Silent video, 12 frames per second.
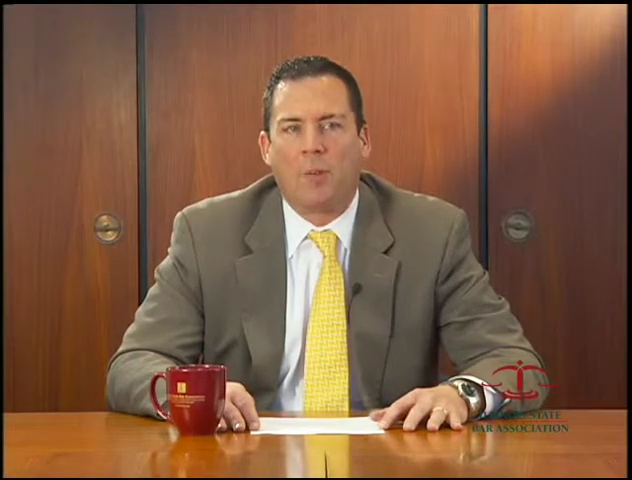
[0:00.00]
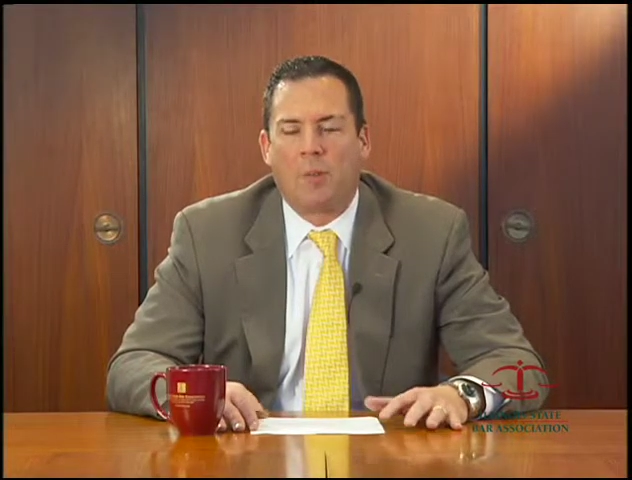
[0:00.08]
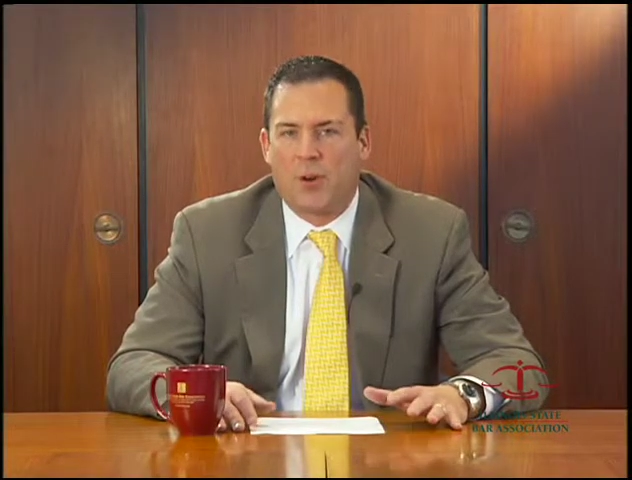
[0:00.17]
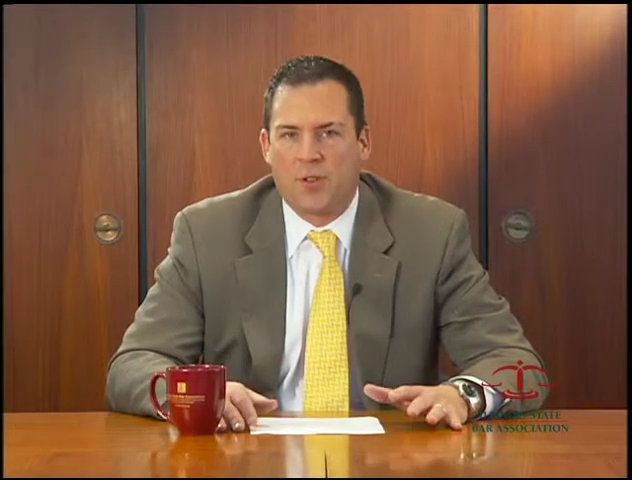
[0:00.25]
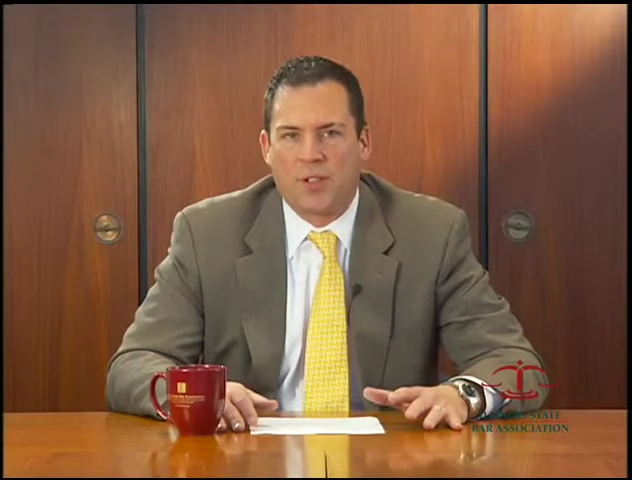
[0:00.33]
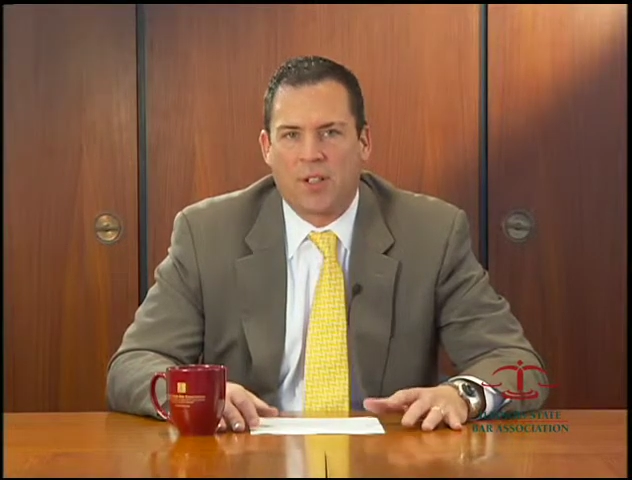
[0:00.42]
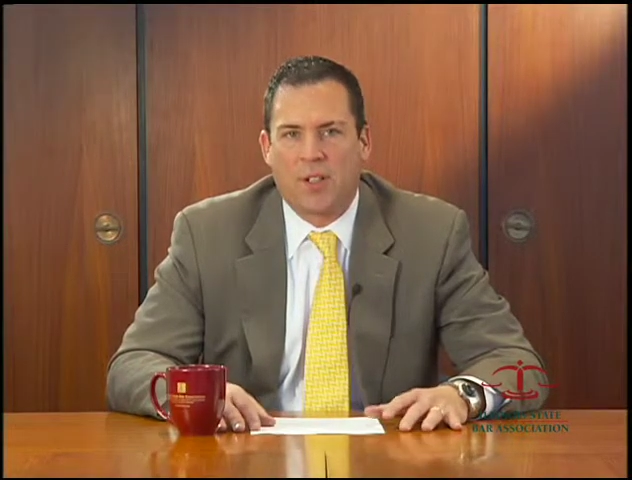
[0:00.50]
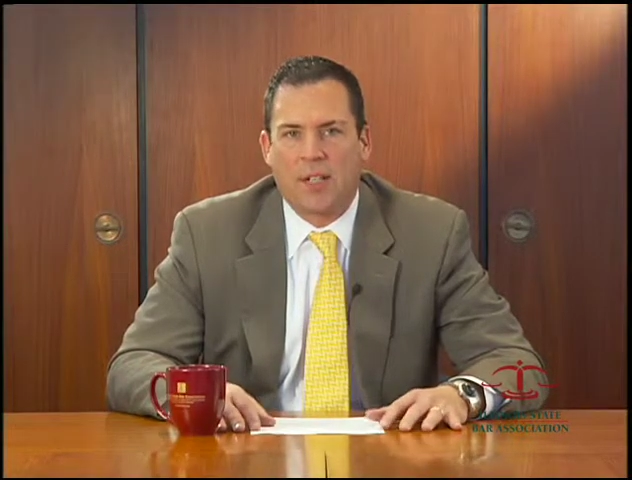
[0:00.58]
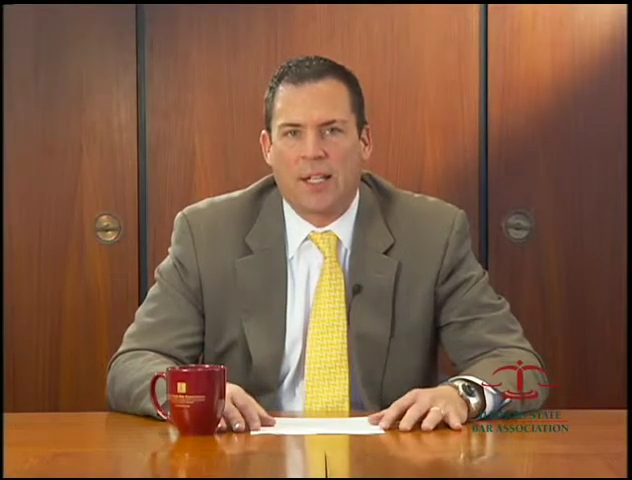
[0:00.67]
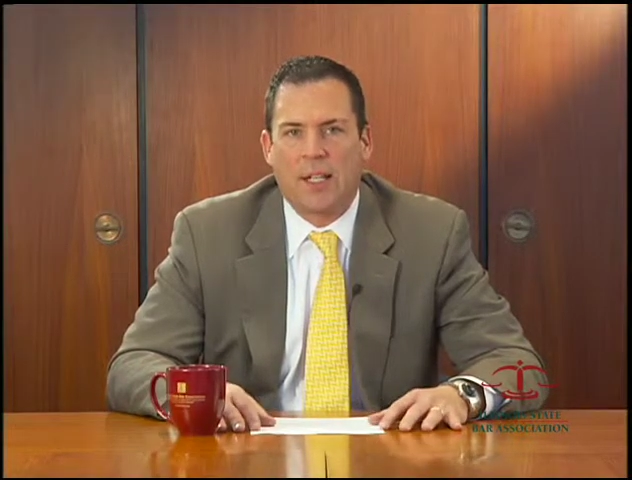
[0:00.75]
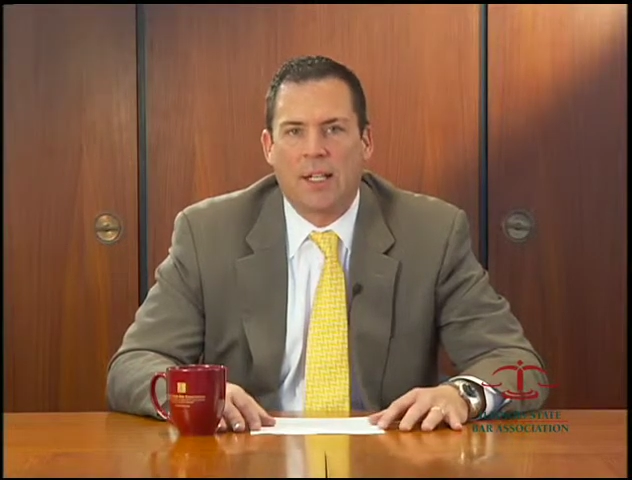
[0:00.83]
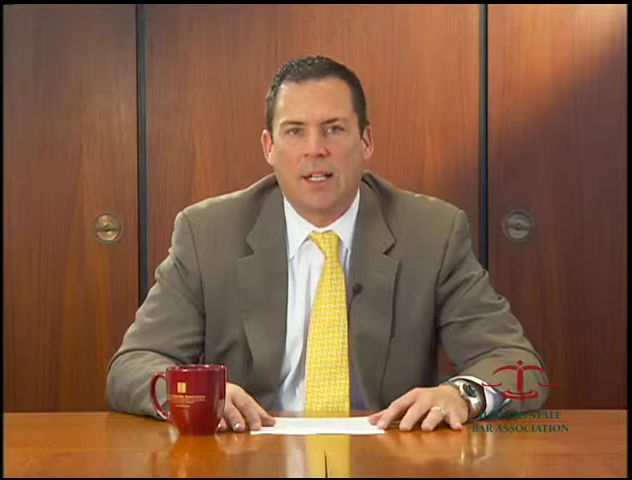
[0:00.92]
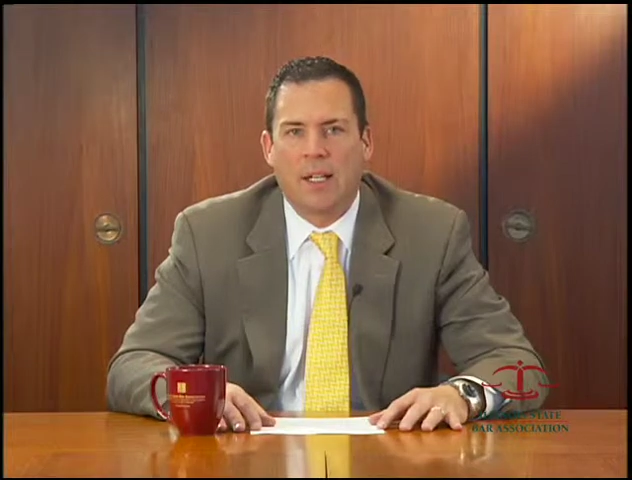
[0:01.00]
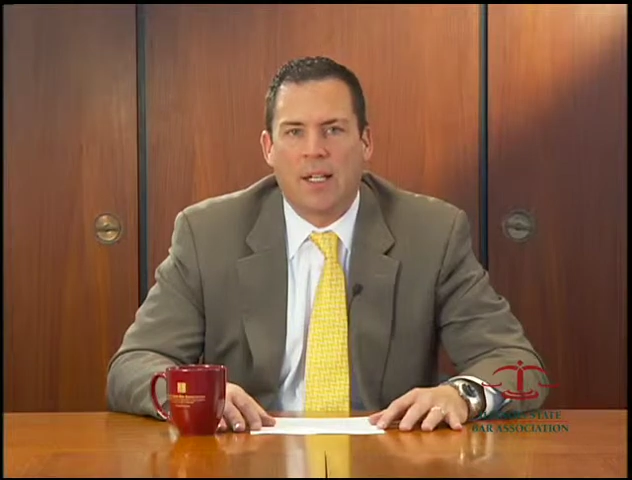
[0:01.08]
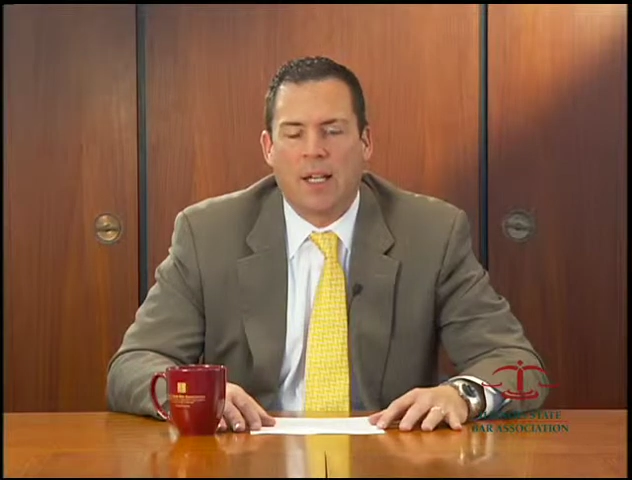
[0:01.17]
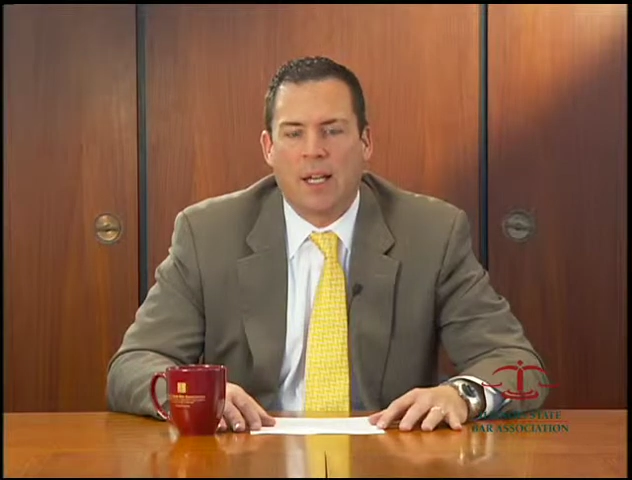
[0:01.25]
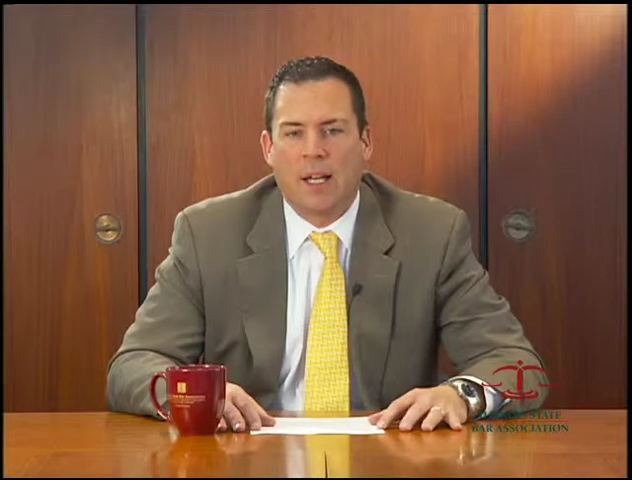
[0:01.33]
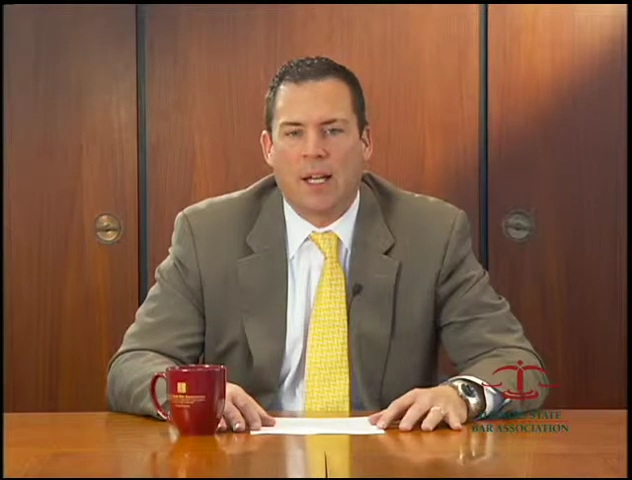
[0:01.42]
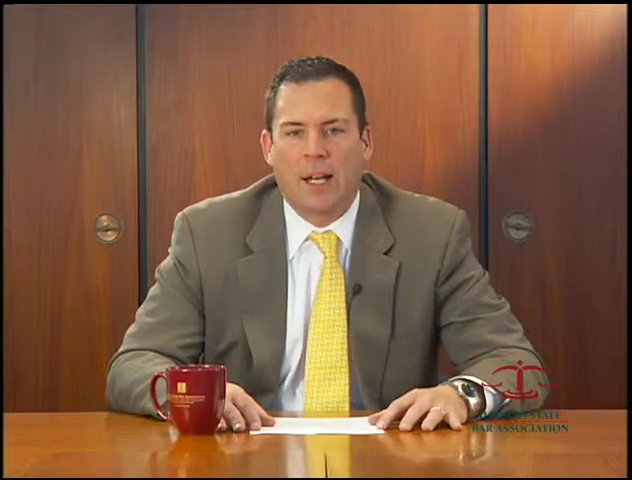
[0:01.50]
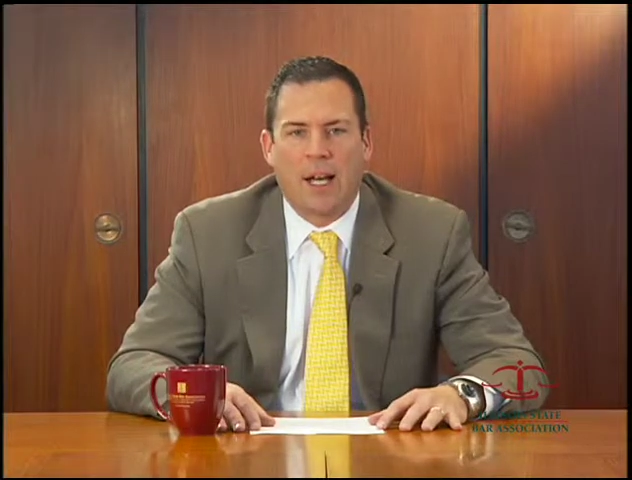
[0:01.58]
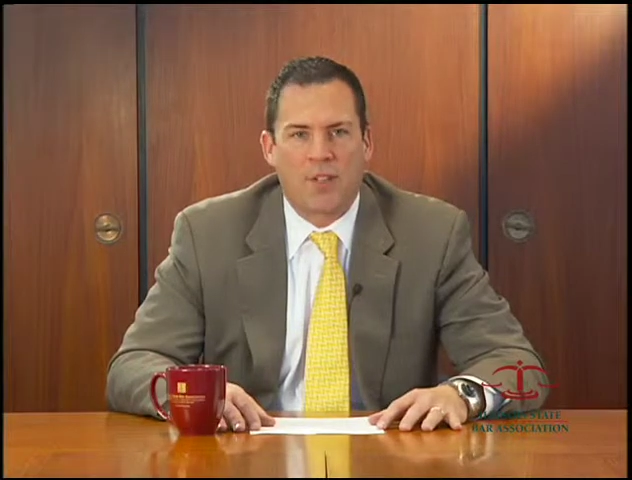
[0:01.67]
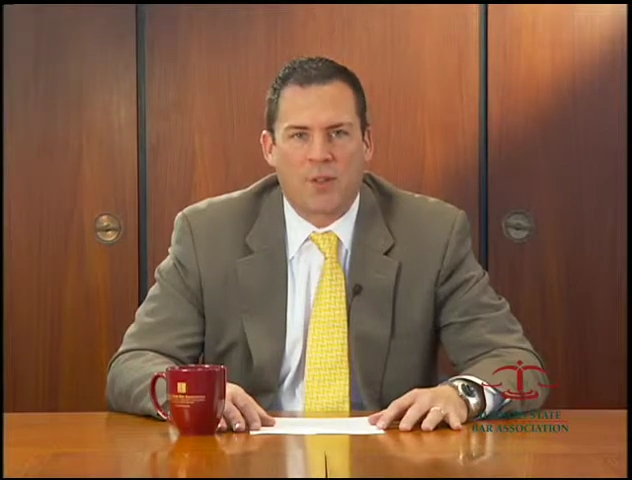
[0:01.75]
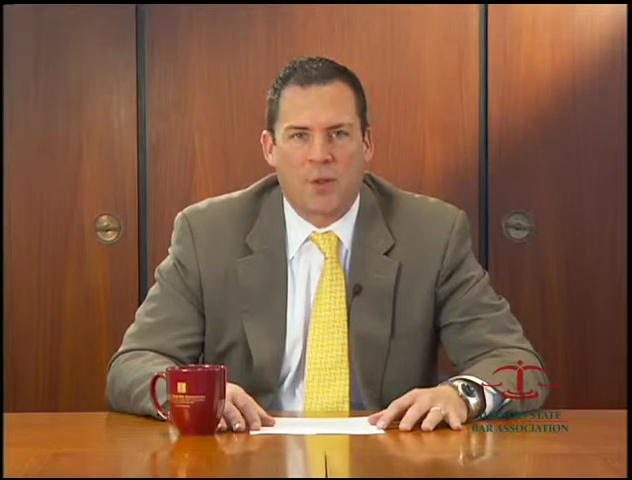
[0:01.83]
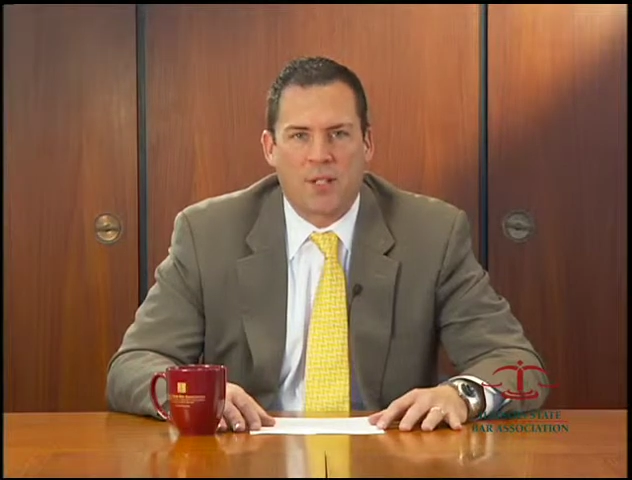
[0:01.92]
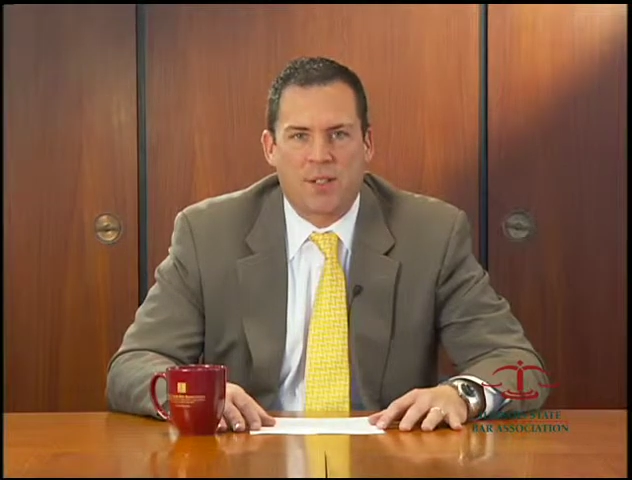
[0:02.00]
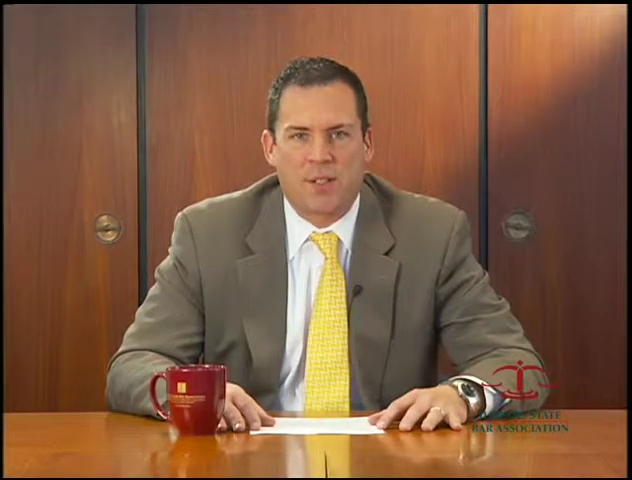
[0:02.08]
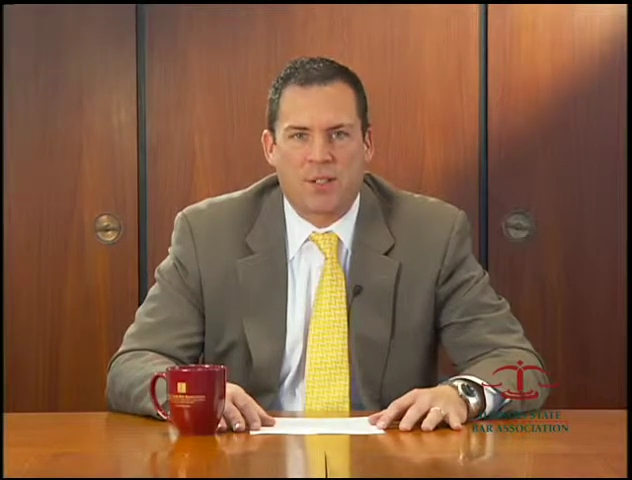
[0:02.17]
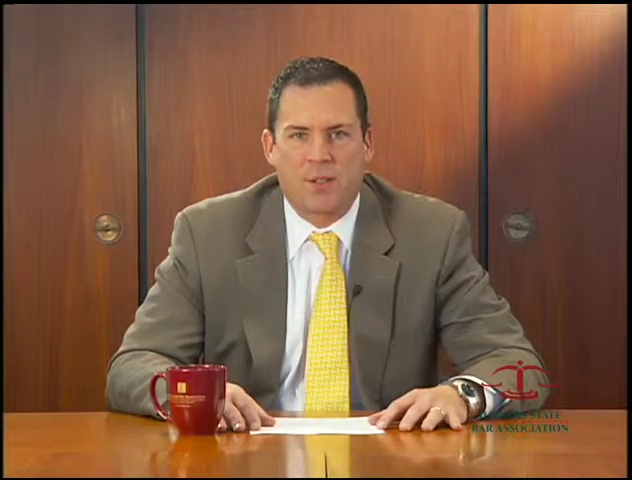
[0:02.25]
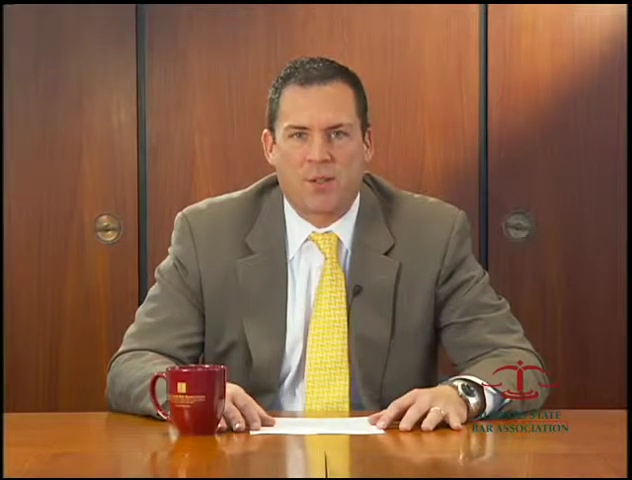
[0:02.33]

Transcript: Personally, and I stress this